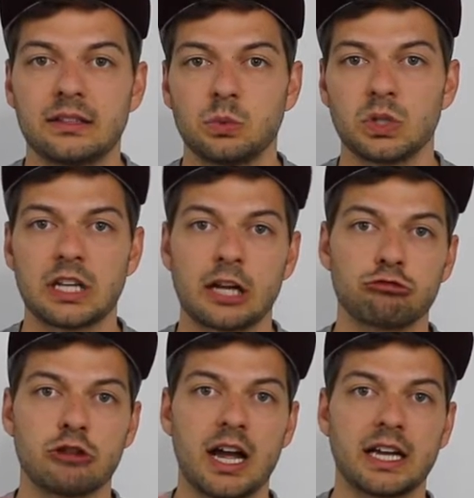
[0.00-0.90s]
this was
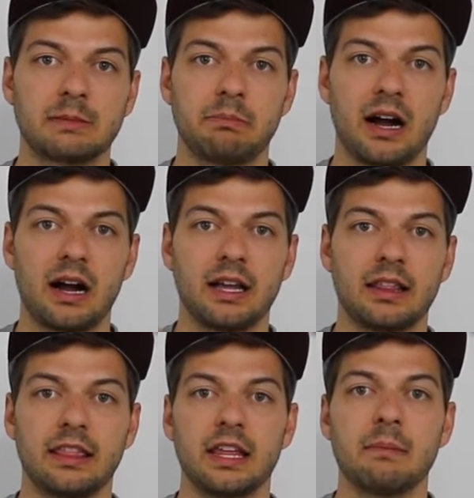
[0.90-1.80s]
like ranked
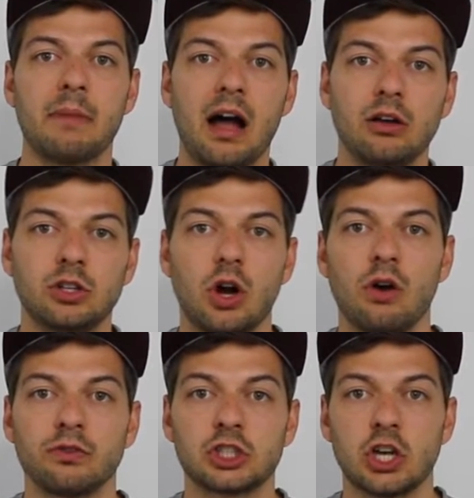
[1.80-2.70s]
by the amount
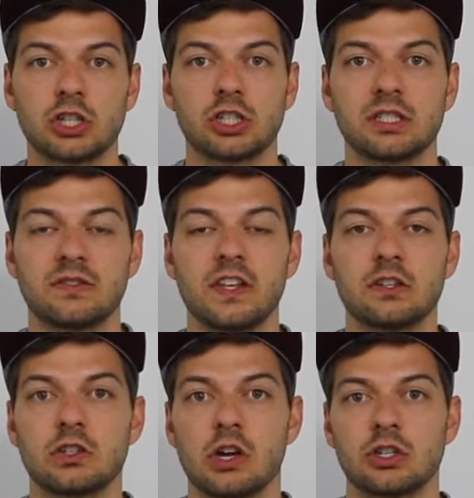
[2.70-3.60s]
of searches
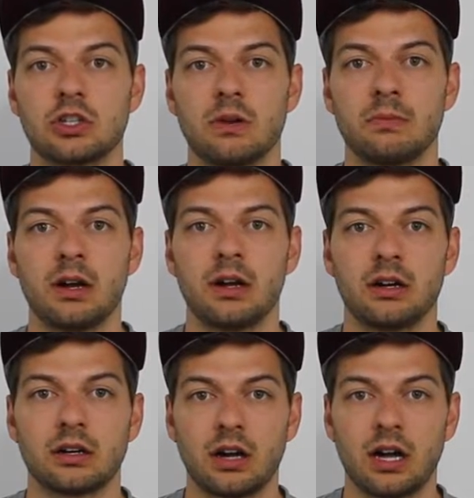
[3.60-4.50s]
this search term
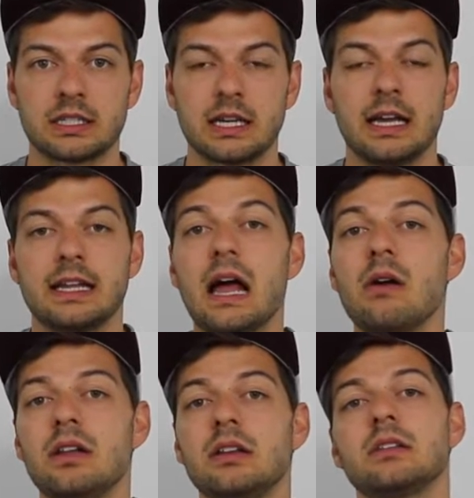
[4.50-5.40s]
got. Now
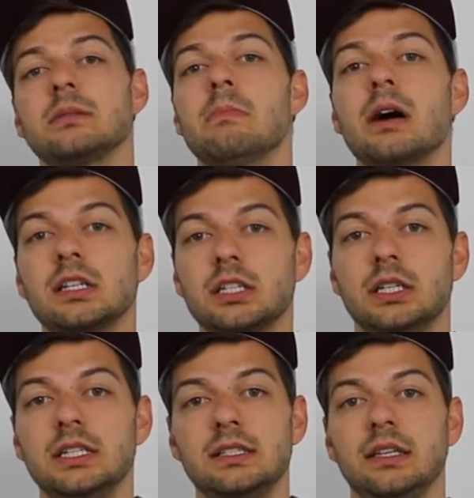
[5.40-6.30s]
it is much
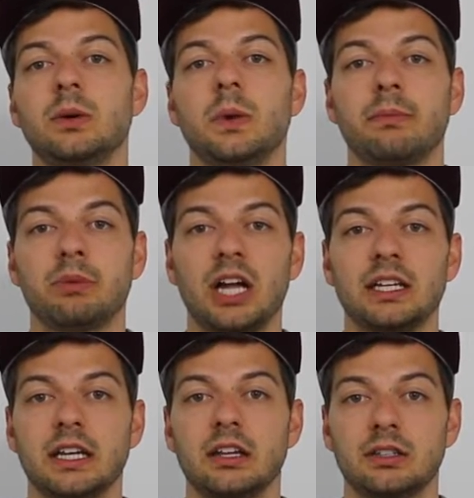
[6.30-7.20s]
easier with brand
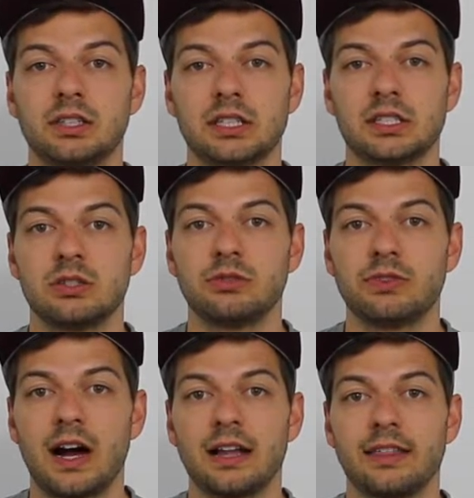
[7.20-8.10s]
analytics to
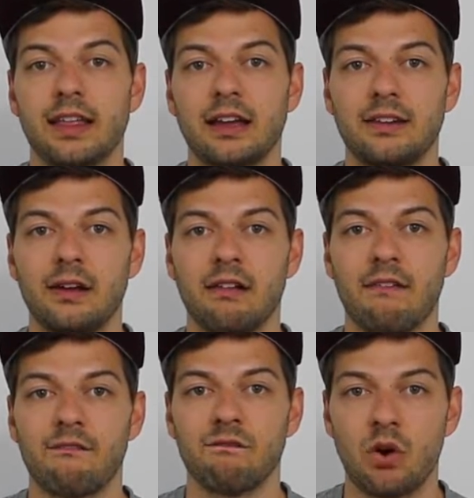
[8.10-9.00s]
find that
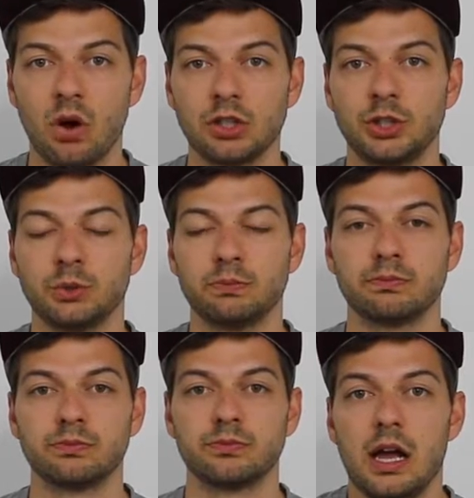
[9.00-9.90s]
volume.
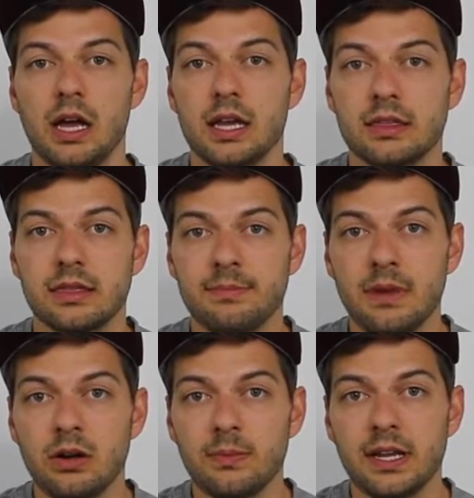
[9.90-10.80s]
At the
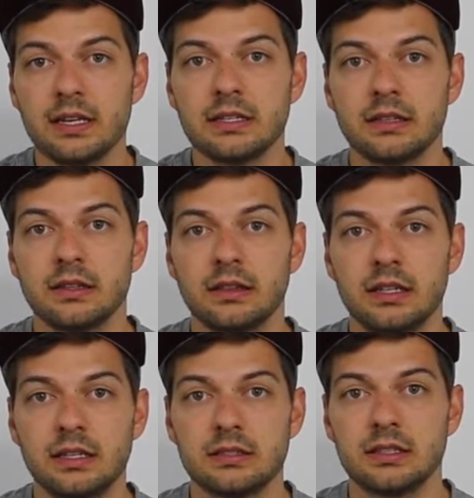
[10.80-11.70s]
moment,
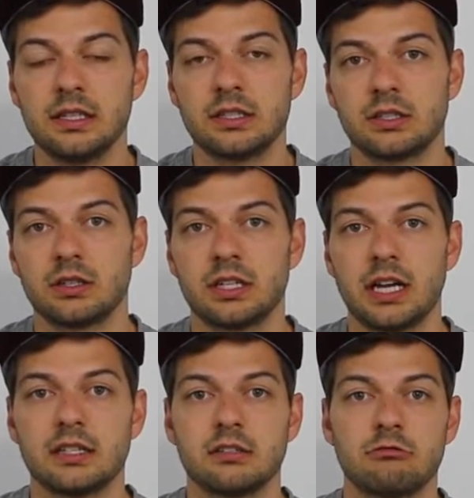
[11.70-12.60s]
this list
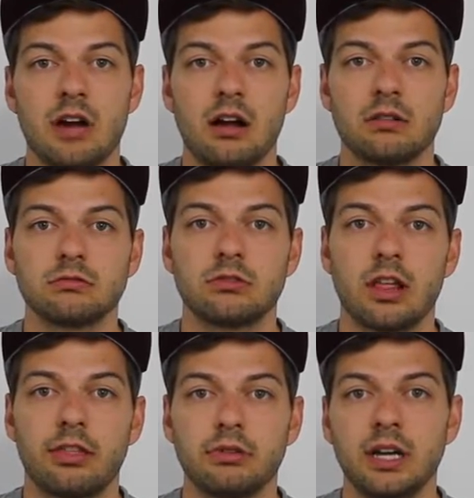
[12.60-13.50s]
contains
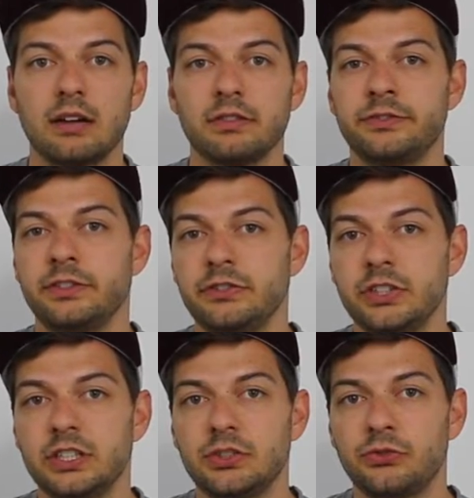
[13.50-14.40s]
around
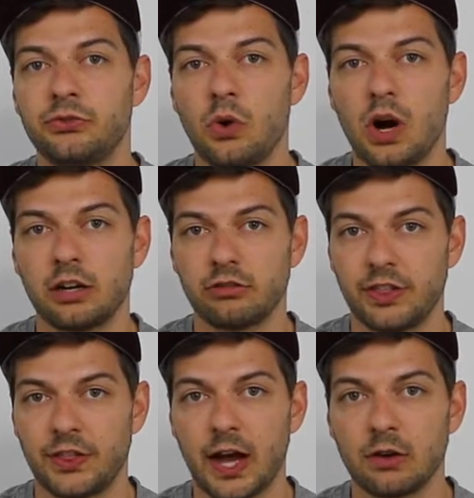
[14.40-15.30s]
350 to
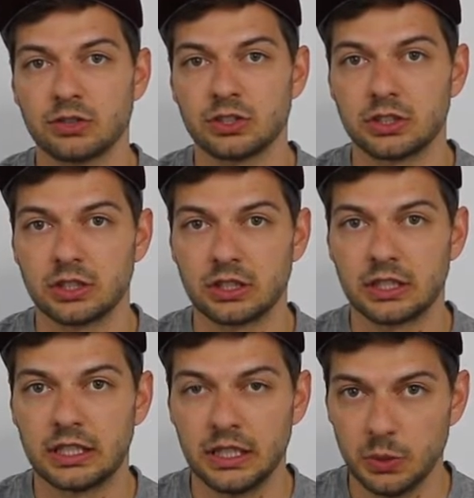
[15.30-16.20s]
400,000
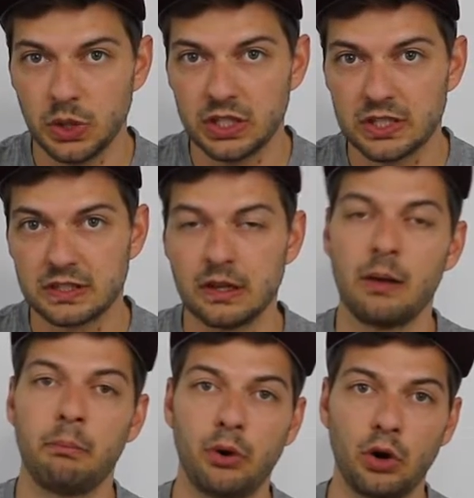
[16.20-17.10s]
keywords
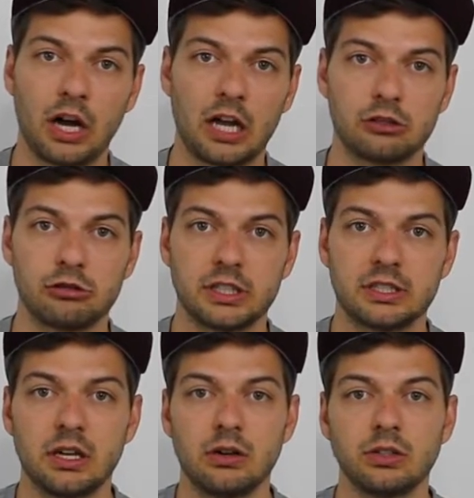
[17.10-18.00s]
per country.
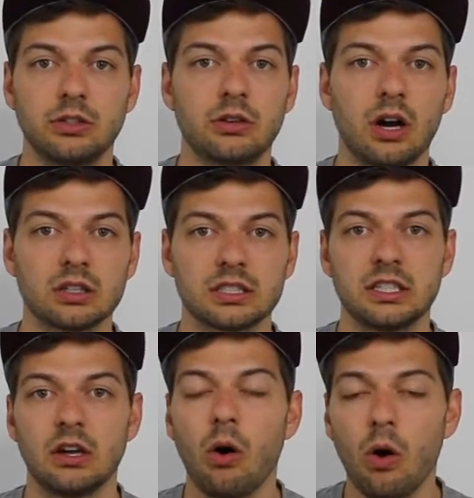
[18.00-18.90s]
So you can't
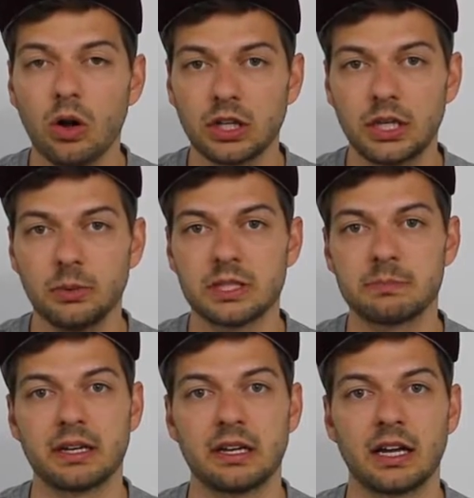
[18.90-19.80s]
see all
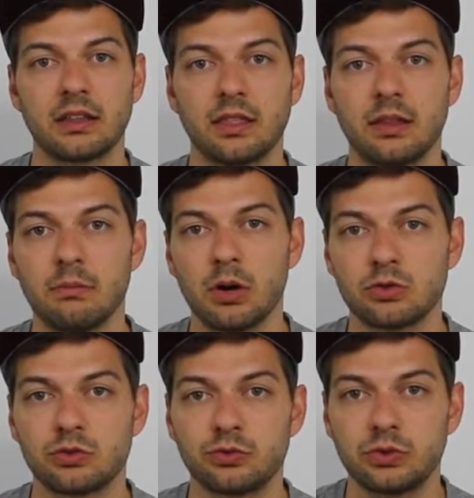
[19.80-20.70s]
keywords, but like the
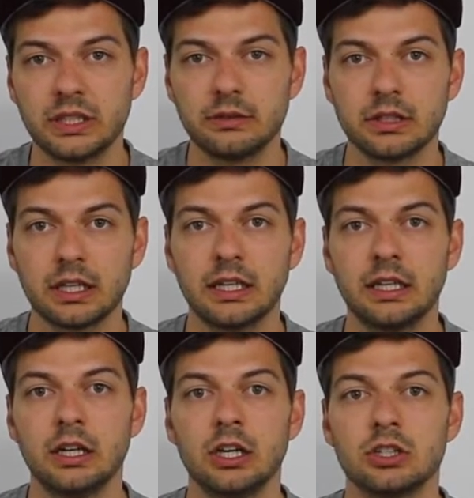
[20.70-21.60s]
most
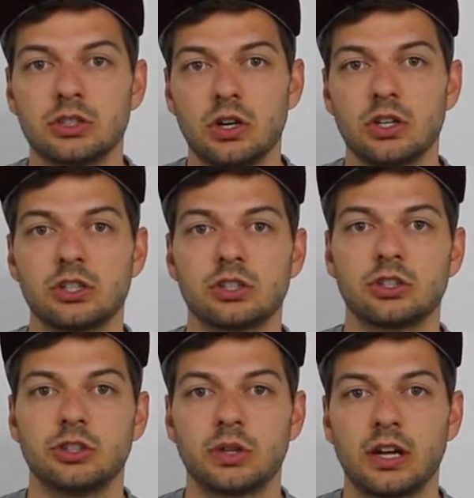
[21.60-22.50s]
frequently
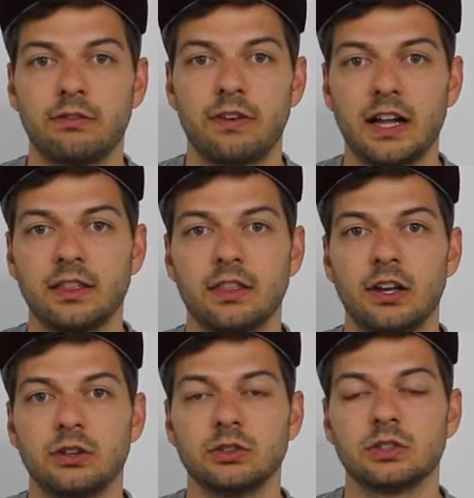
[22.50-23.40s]
searched, you can find
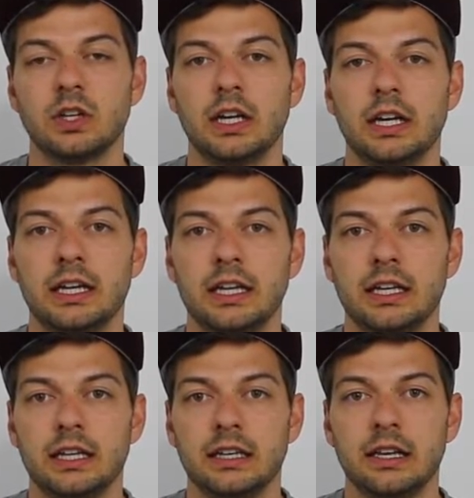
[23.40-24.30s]
those
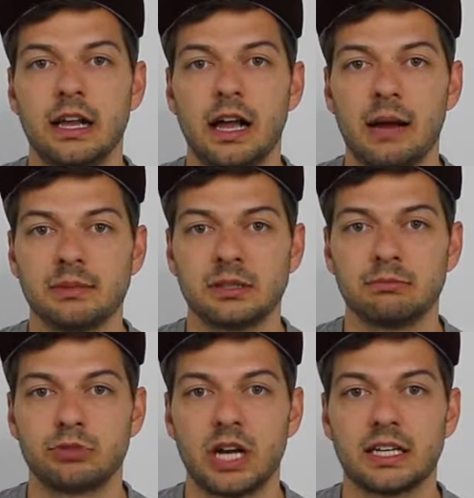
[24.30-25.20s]
in
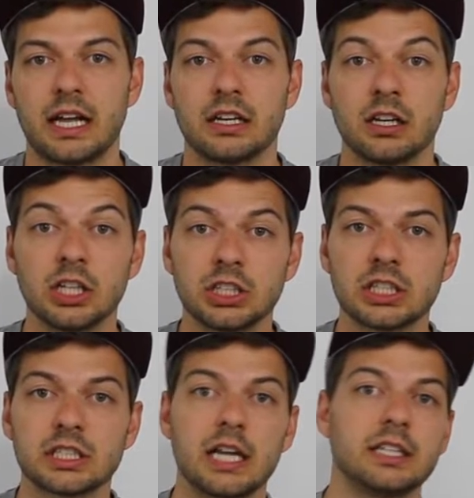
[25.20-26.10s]
Amazon Brand
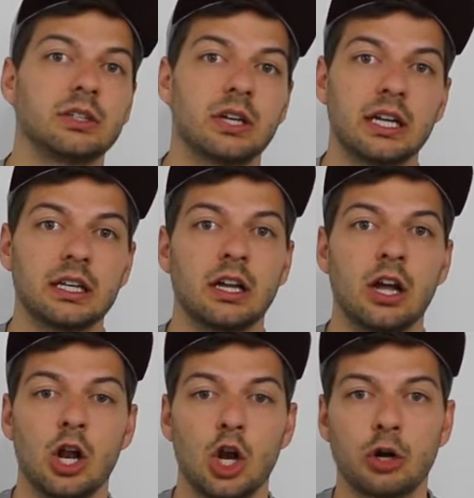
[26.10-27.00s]
Analytics, and you can
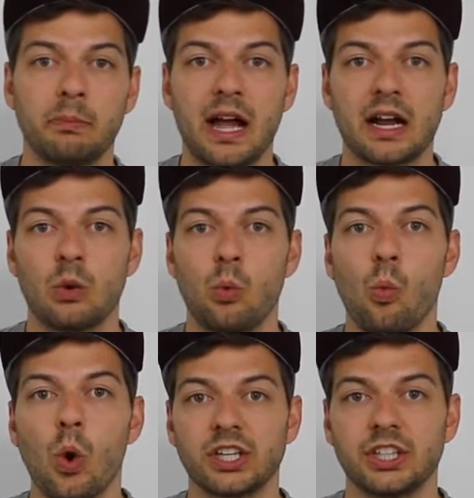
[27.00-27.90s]
look back
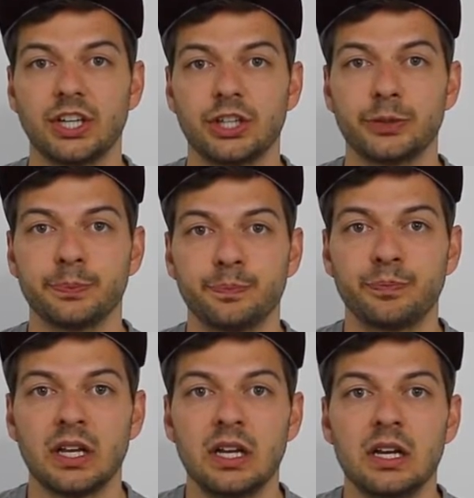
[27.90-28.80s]
1 year.
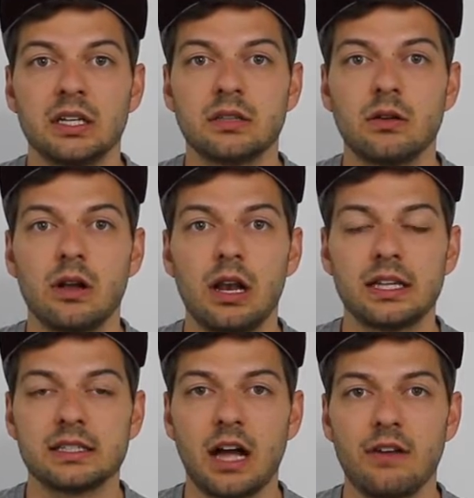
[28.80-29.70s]
So
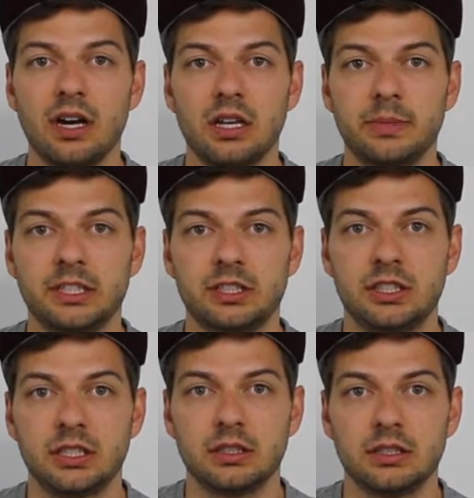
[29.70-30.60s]
let's dive a little
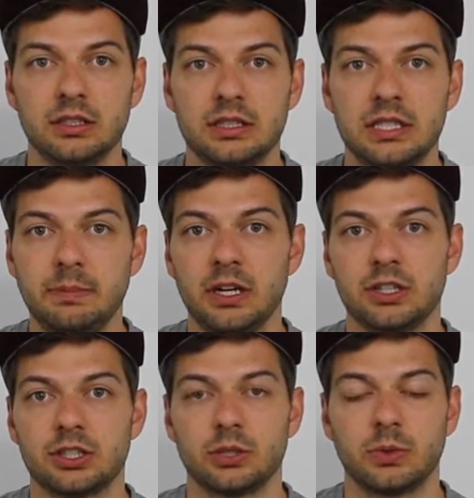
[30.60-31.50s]
bit deeper
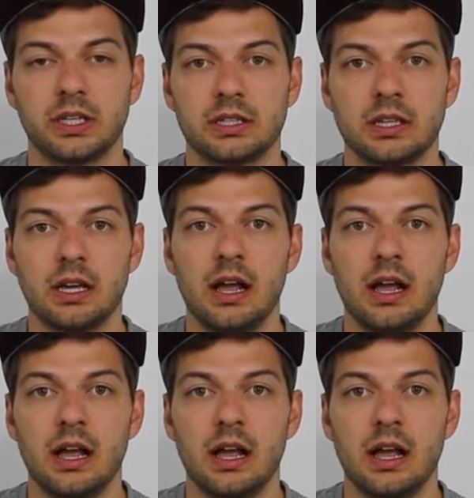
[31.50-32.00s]
into it.